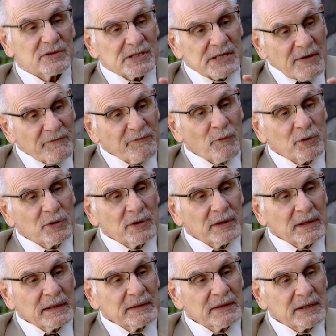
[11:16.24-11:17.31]
Therefore,
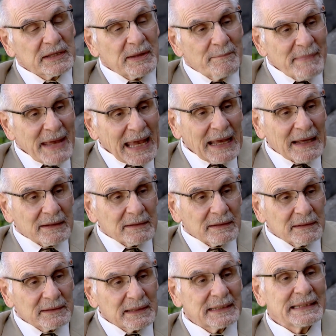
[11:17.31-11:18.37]
the demand,
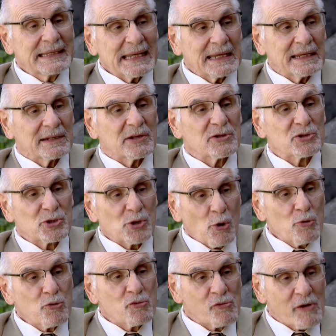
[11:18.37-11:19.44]
the need is
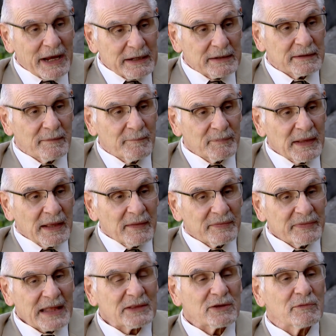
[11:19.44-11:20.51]
so great
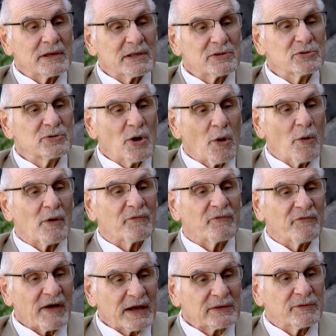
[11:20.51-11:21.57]
that there is no
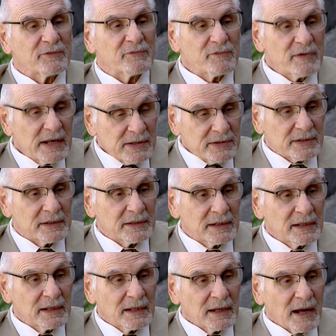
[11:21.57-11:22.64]
effective reason,
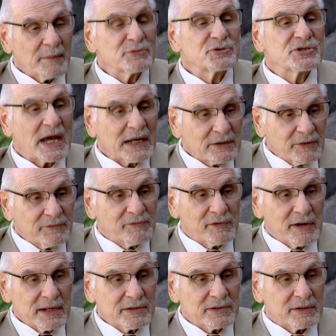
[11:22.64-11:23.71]
objective
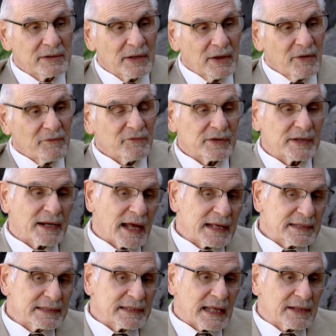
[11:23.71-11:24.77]
reason, for the
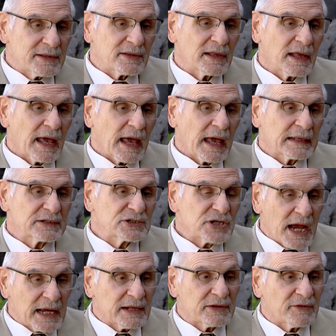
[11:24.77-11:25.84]
United States and
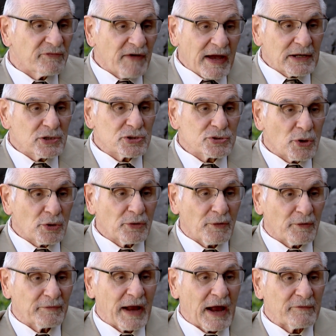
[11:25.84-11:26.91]
China to fight each other
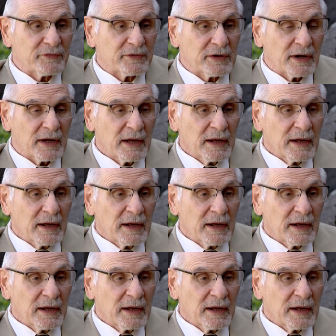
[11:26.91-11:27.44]
over Africa.